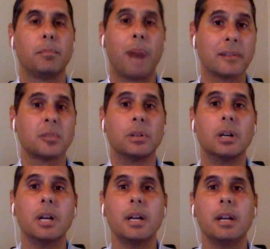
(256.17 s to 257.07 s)

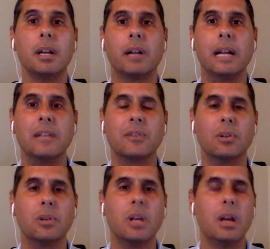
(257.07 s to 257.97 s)
possible. And
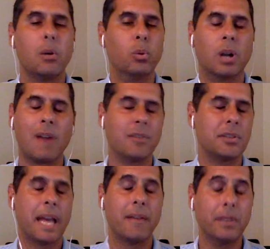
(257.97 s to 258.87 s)
so we're
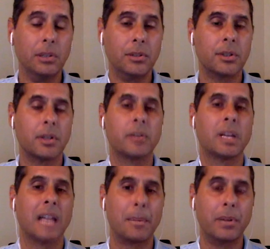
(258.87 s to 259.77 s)
obviously heavy users of
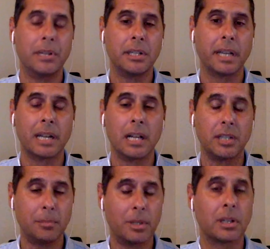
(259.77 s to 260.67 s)
collaboration
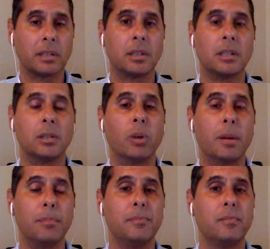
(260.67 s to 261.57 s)
technology, much like the
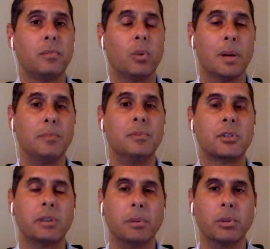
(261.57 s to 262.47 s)
web
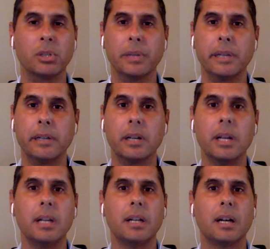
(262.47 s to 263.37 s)
stream that we're doing here.
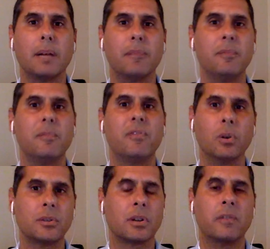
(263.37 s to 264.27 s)

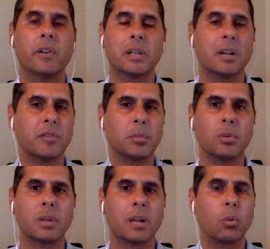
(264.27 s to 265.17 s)
Folks are very
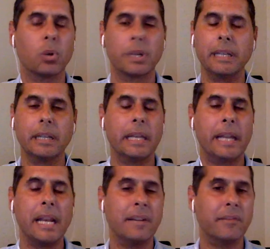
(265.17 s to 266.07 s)
comfortable kind of working
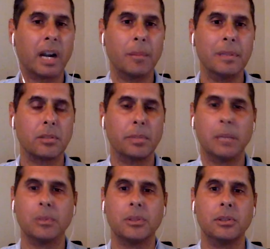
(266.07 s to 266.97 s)
in any environment, so
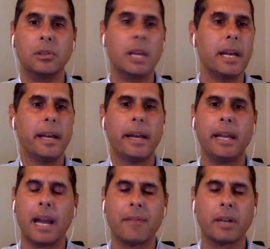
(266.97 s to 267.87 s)
being able to,
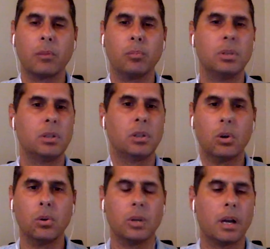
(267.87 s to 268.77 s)
hey, I've got to
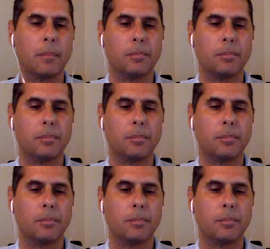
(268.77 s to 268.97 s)
go